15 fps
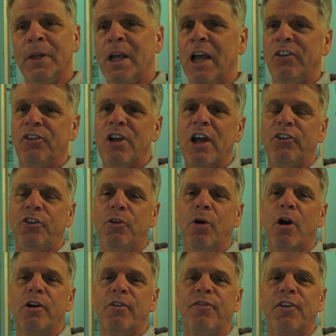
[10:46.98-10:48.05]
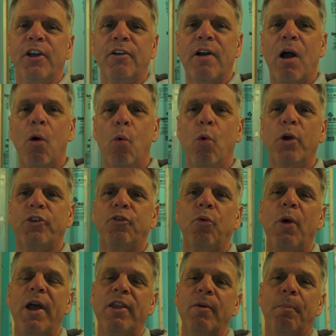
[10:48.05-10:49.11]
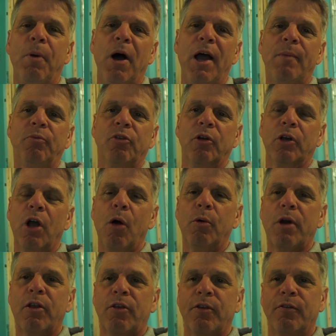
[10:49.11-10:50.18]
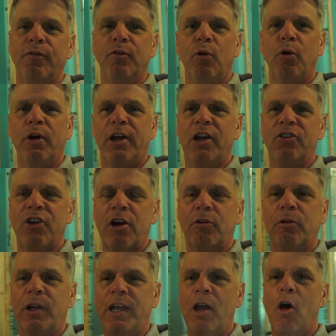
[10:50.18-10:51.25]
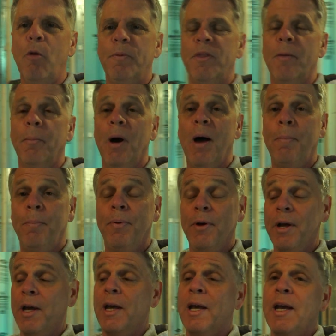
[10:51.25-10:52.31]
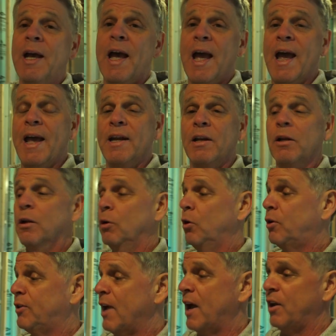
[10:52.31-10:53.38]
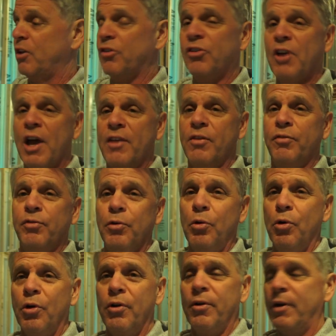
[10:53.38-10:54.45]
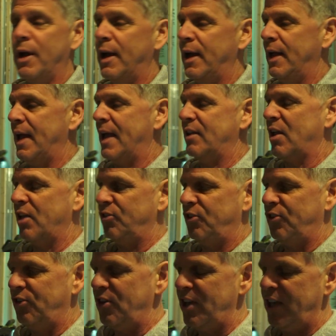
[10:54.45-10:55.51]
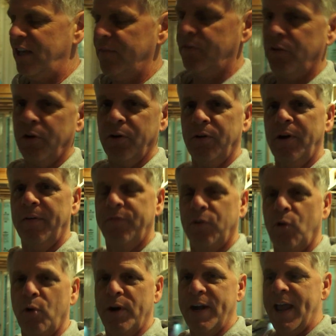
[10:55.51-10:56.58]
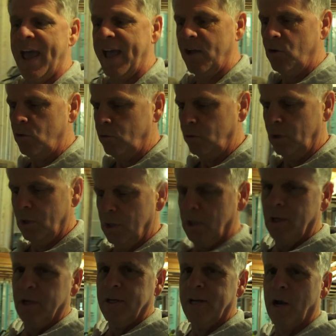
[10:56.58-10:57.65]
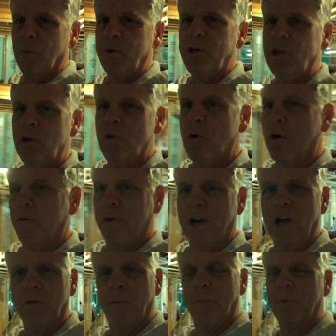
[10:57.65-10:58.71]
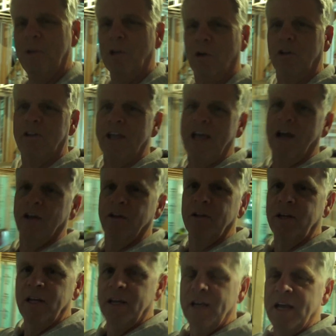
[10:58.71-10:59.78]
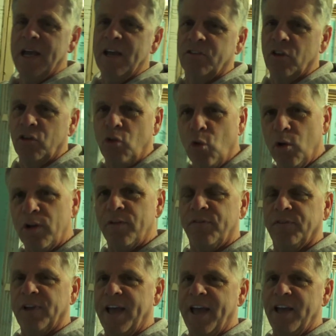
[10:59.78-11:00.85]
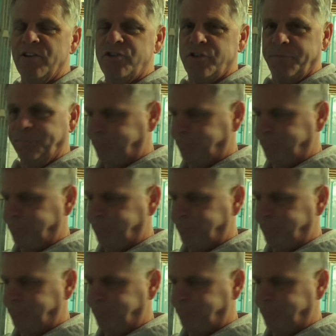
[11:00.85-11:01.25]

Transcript: it's not too hard to figure out which way the pipes are going under the floor. You can generally open them up and look down inside the floor uh, and and see if they're if they're on an angle now we knew over here when we looked down at the toilet flange,